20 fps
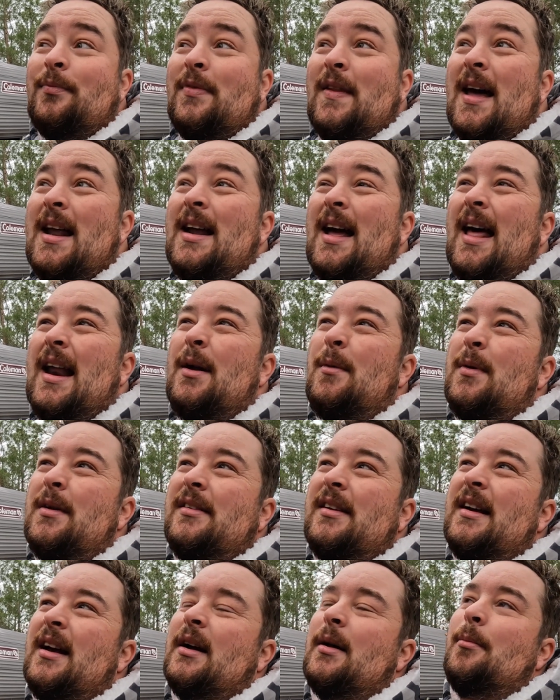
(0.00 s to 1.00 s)
not, I don't want
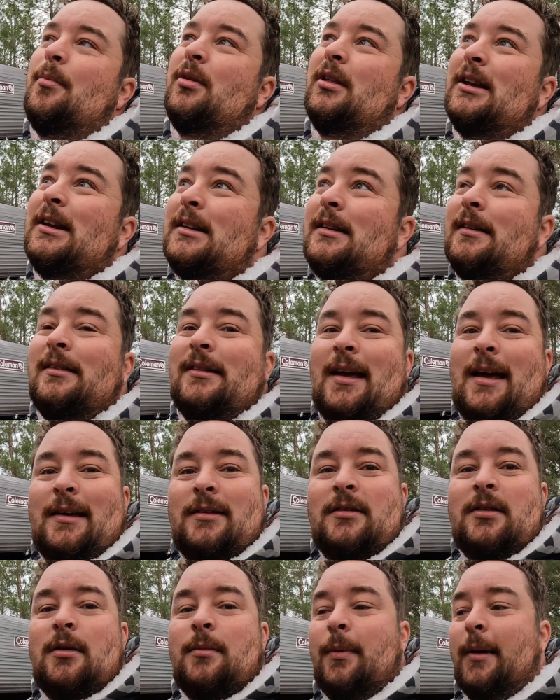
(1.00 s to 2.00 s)
to say a complete
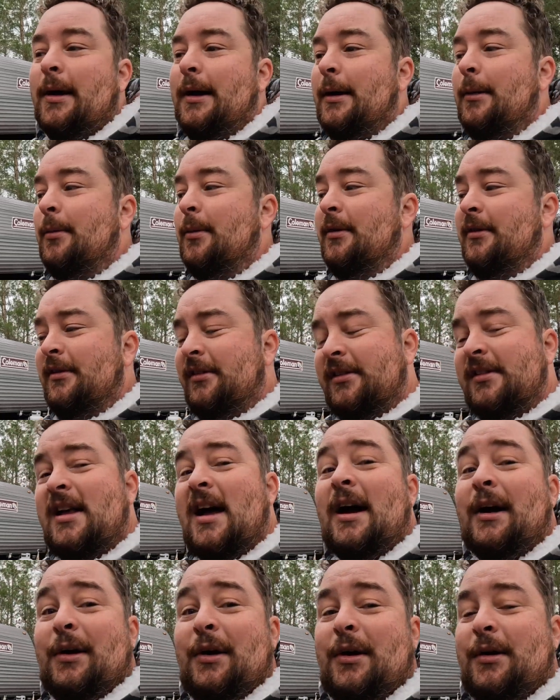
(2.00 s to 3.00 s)
disaster, but it was
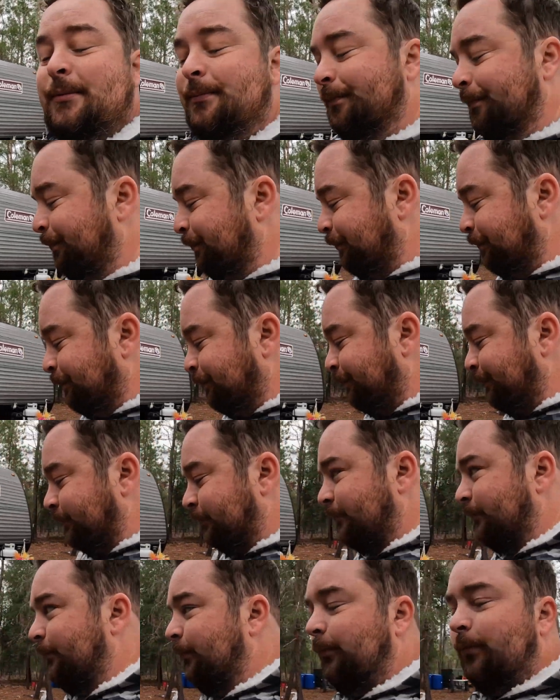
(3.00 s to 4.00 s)
not good.
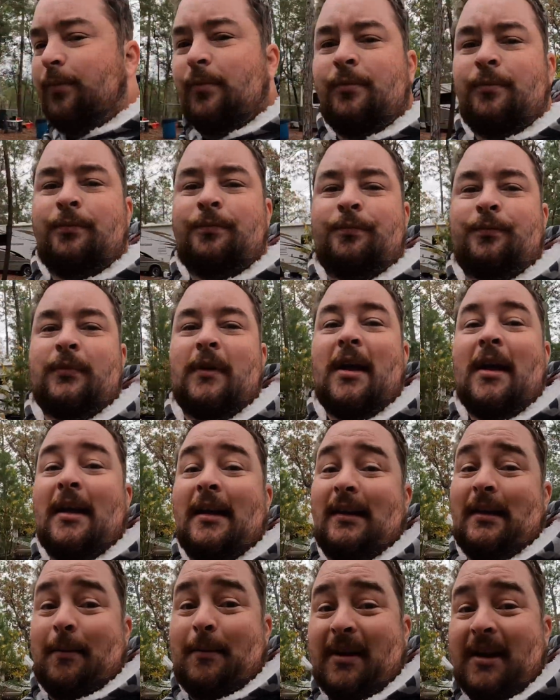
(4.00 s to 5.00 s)
Let
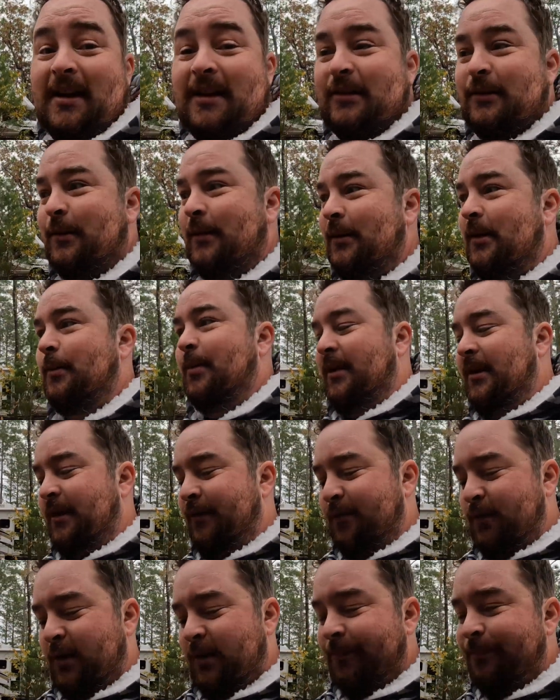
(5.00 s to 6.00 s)
me get into it a little bit
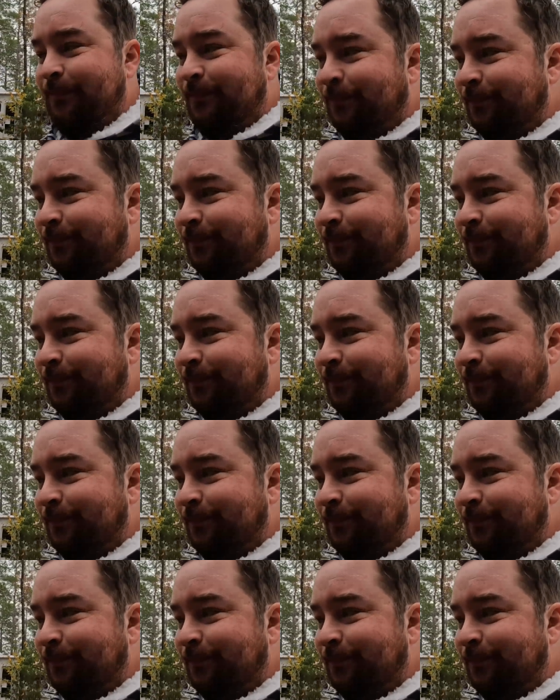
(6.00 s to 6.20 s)
here for you.